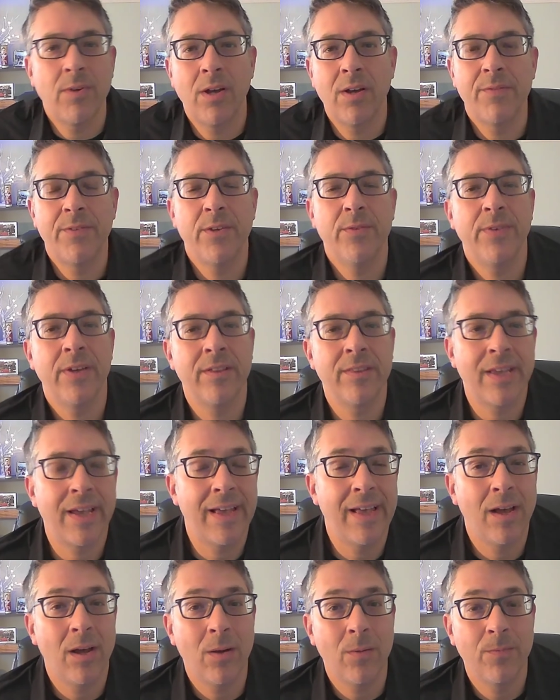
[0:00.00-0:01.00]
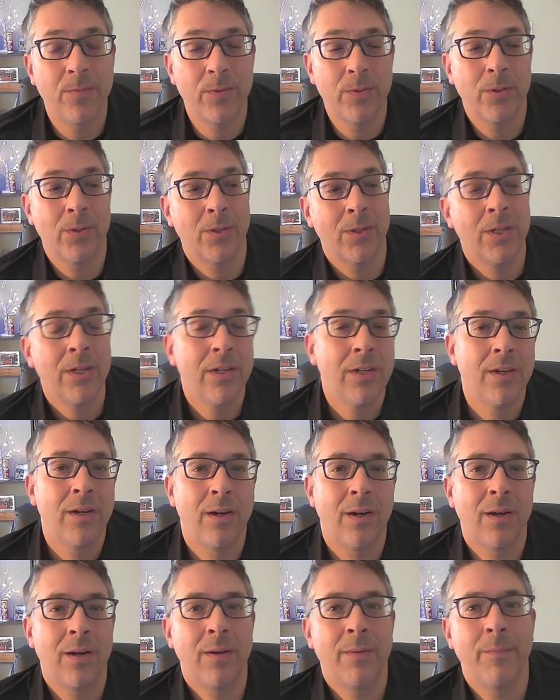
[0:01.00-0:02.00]
you found that helpful,
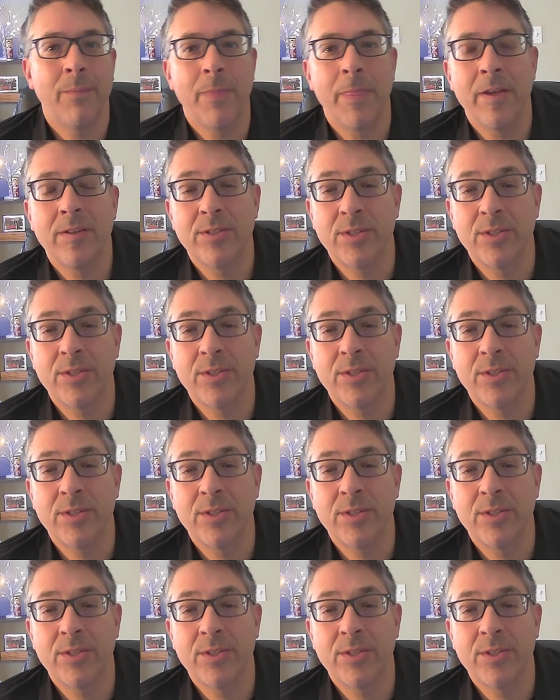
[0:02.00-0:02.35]
there's